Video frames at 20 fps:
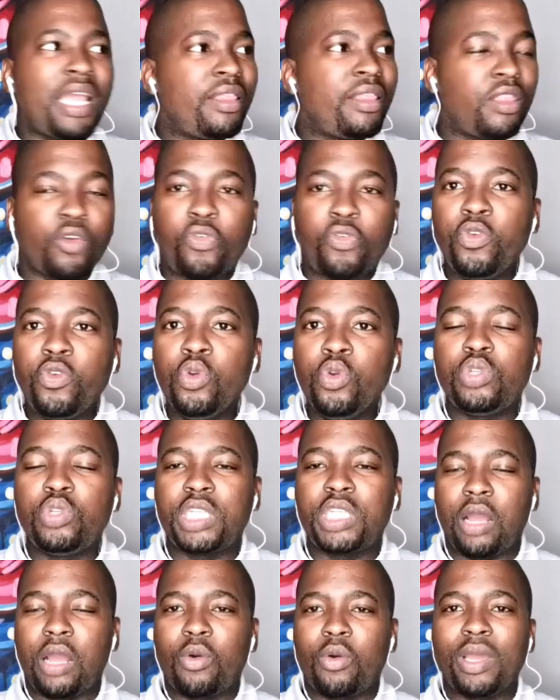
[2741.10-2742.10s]
in the
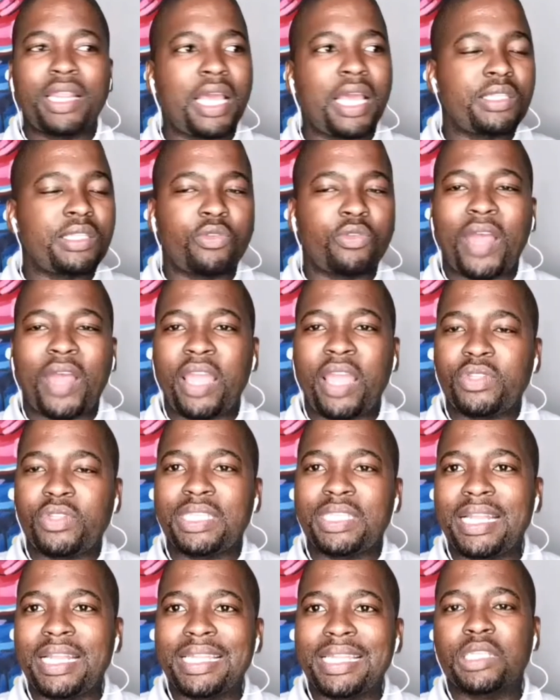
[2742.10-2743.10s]
yes. future, whether it's five,
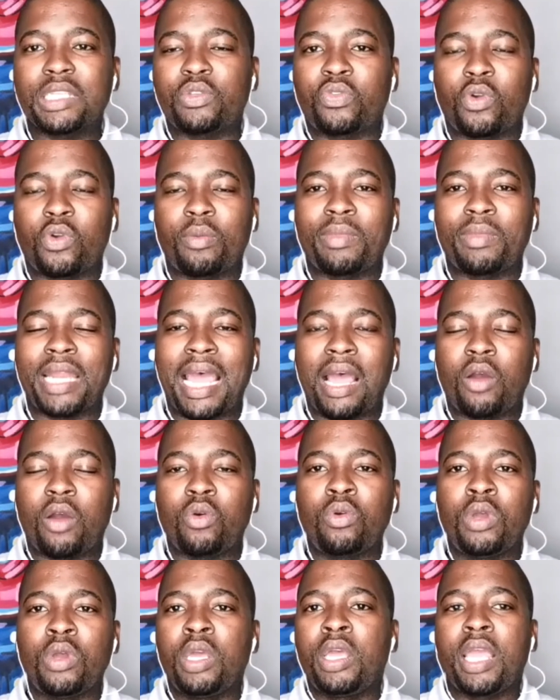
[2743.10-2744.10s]
ten years from
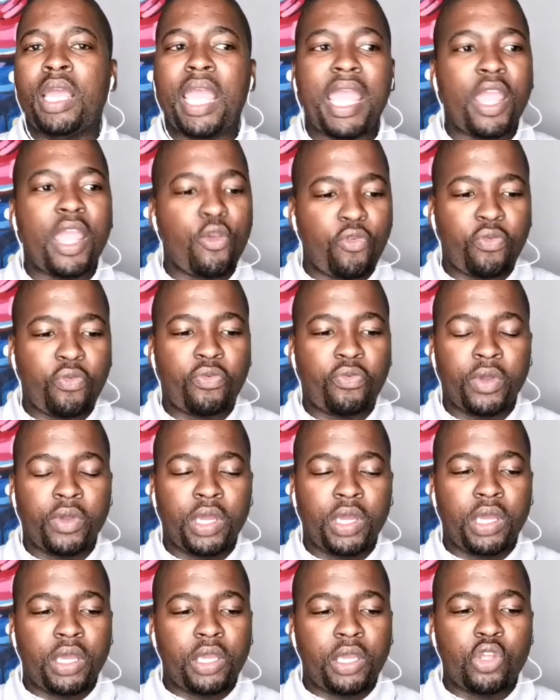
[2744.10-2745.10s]
now, if
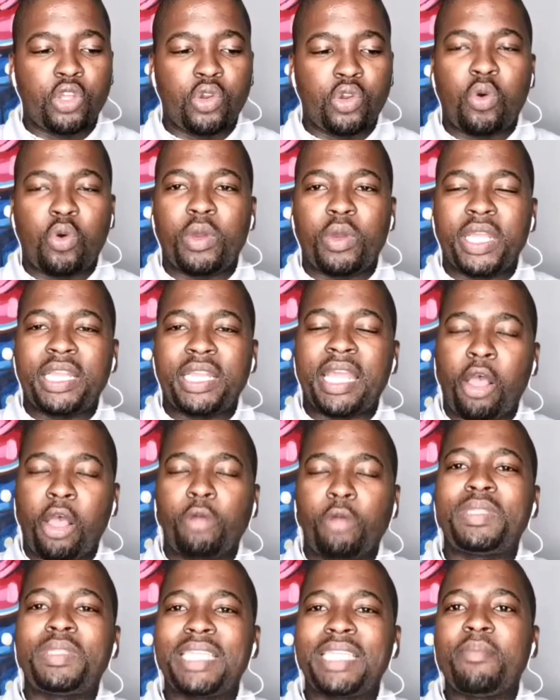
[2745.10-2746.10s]
you know it
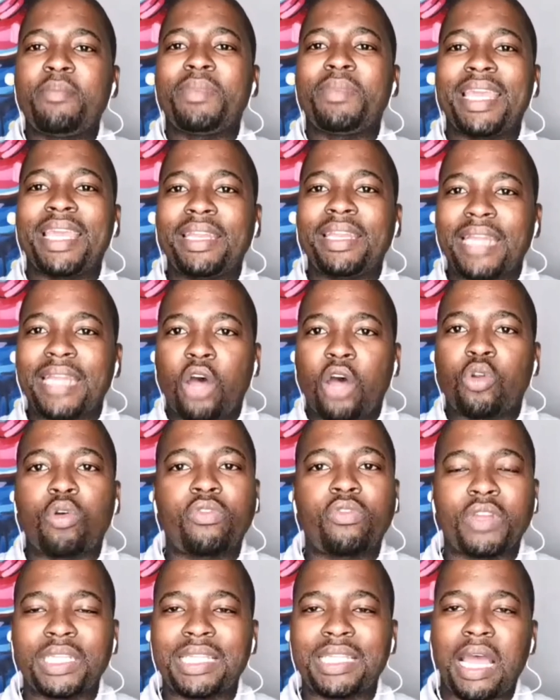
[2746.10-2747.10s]
helped him get out
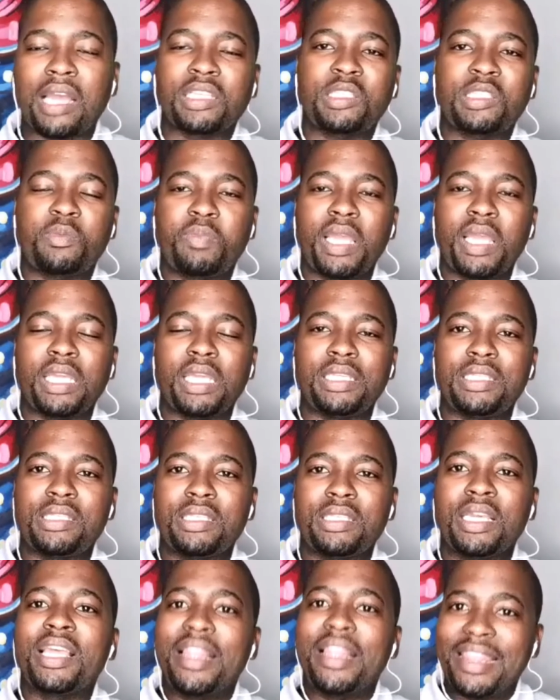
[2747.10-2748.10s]
of a dark
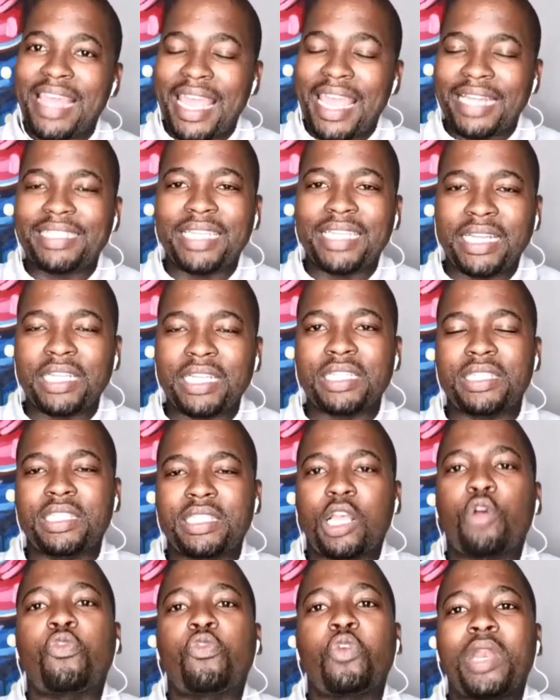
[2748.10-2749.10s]
space, that in
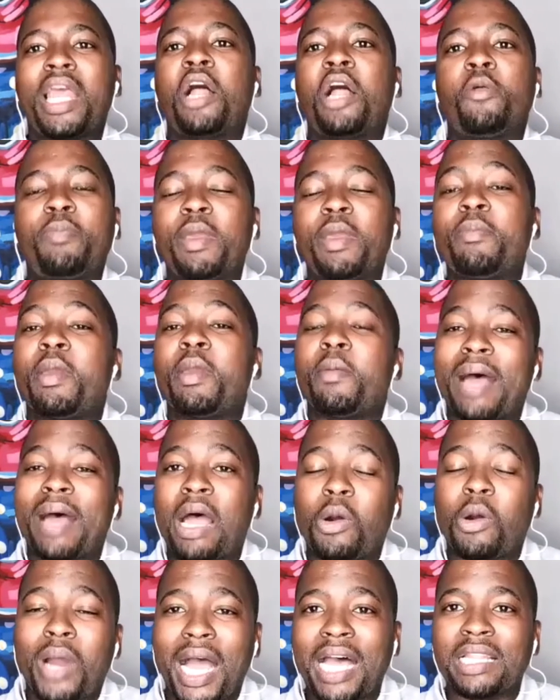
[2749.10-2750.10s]
itself will help him
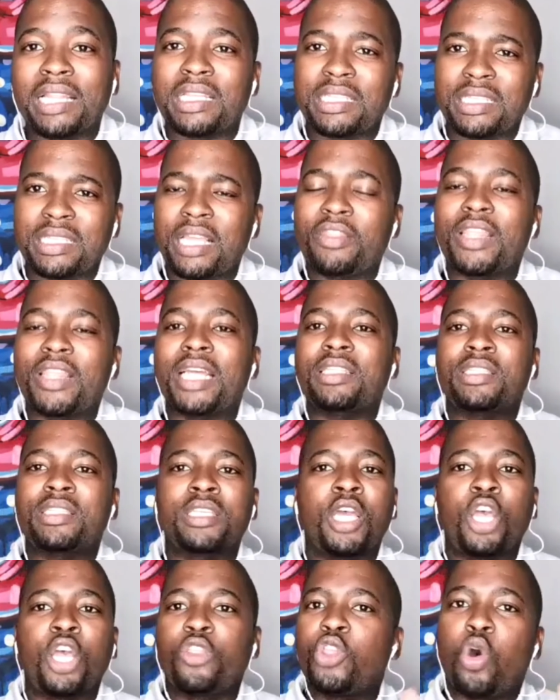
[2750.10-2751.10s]
empower others. And
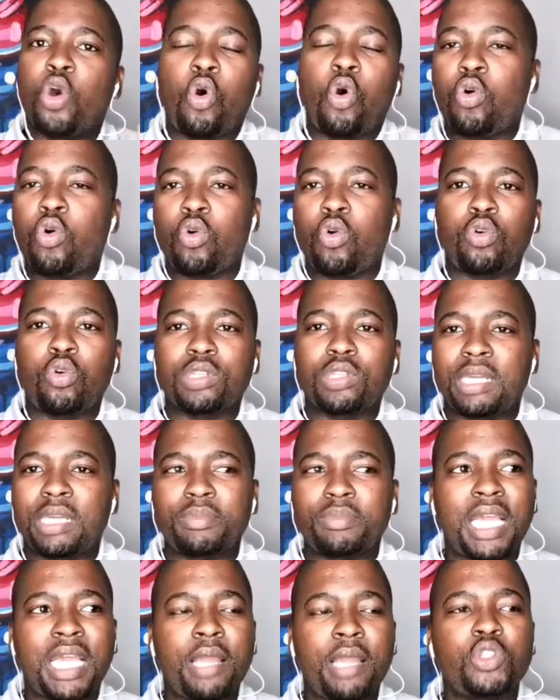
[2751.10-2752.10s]
that's the whole goal.
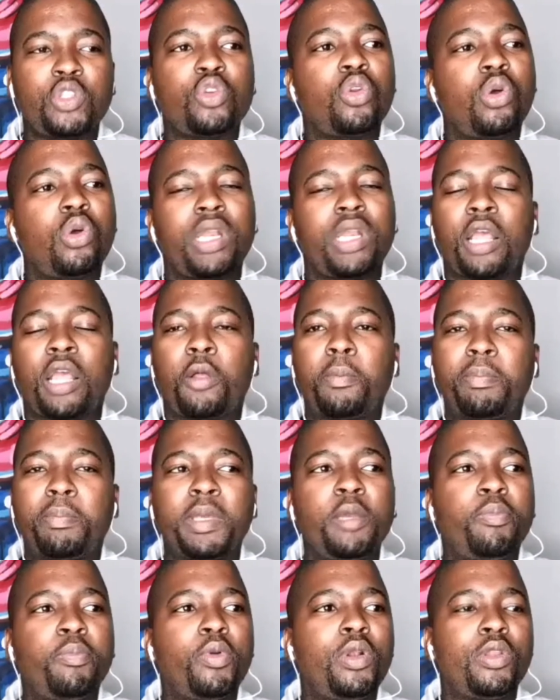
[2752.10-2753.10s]
Sometimes you don't help
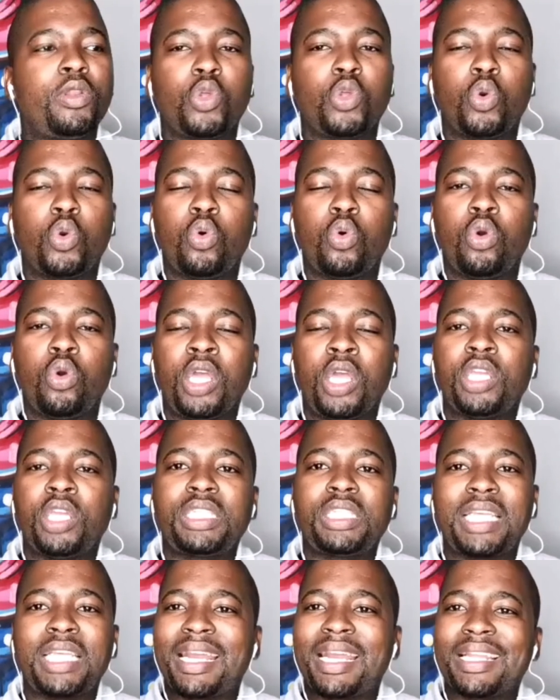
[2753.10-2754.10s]
people through
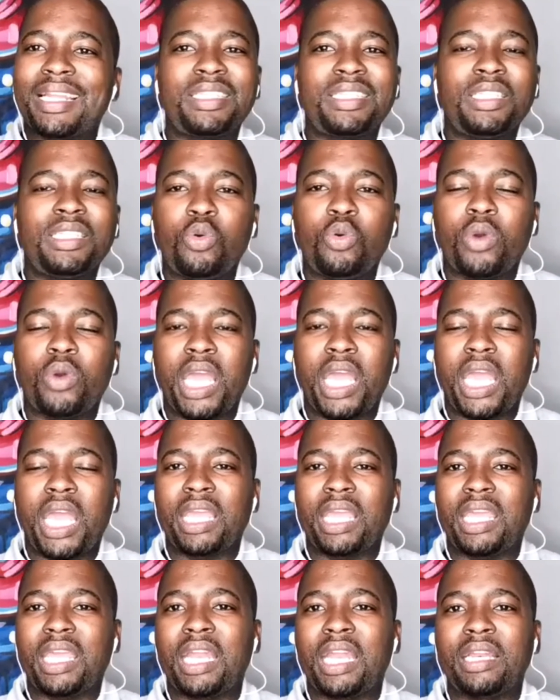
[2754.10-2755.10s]
charity
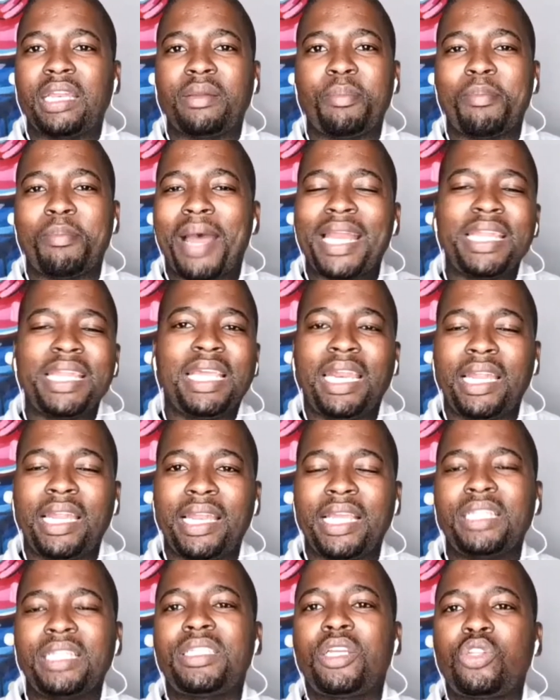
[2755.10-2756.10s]
work and money
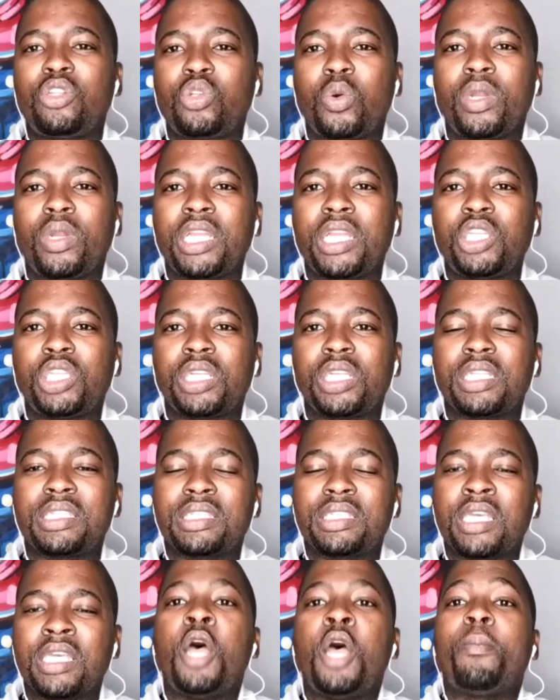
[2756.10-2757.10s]
related
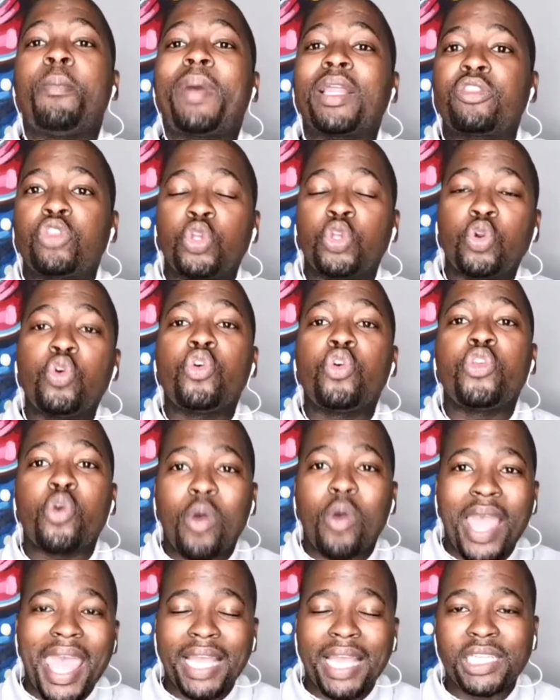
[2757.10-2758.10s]
donations, but through
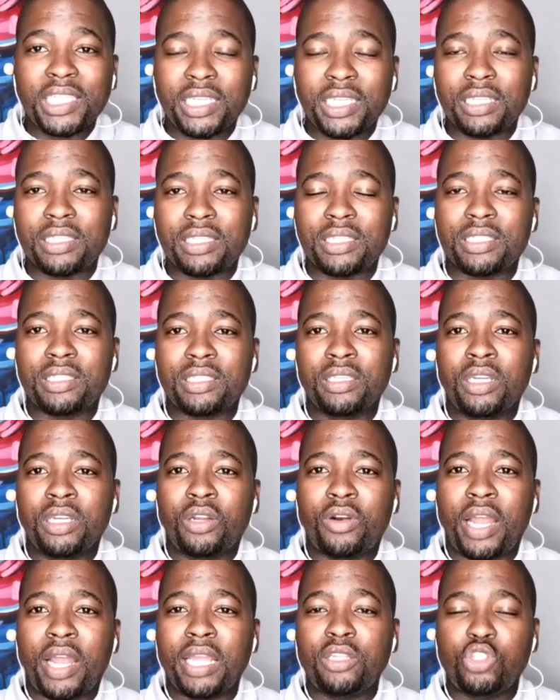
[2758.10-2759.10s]
your actions,
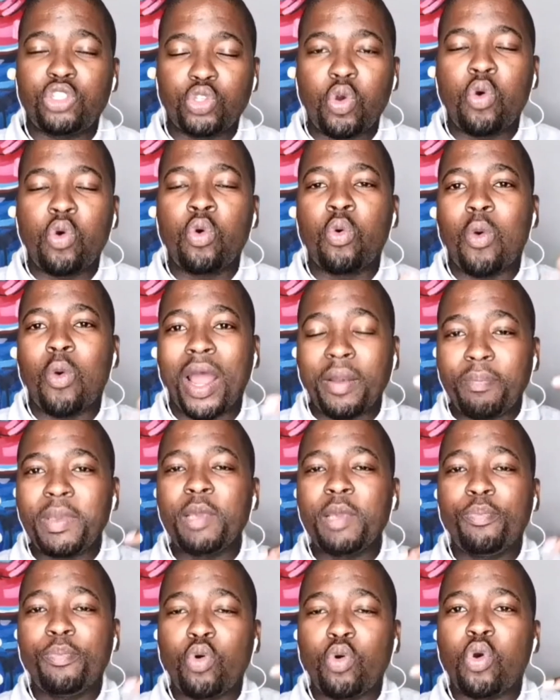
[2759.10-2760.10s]
right? So,
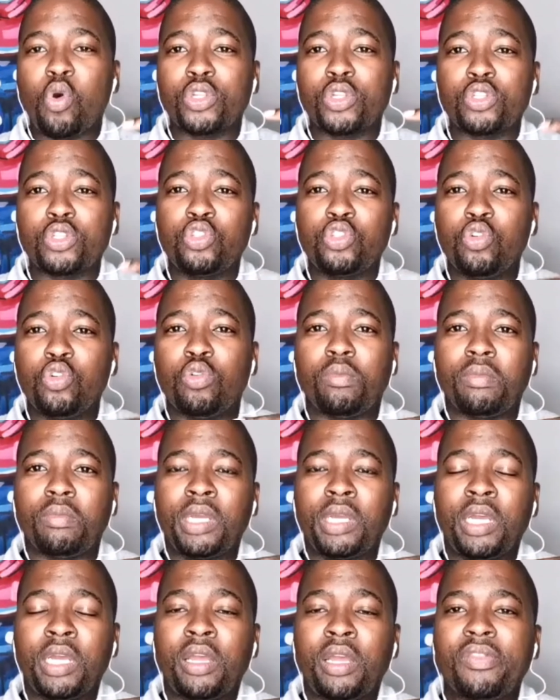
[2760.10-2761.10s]
what people
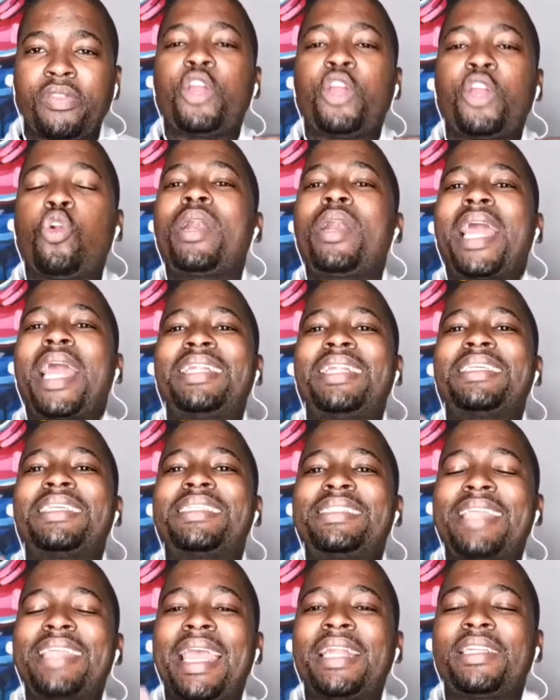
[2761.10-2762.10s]
consume they don't
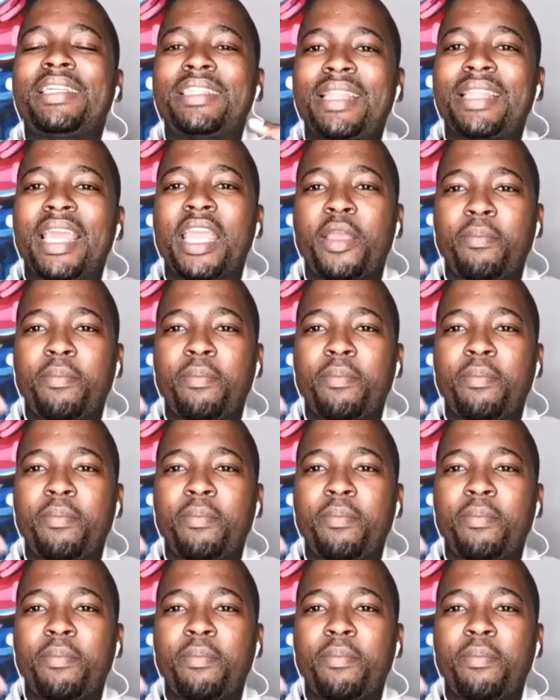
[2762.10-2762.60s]
understand the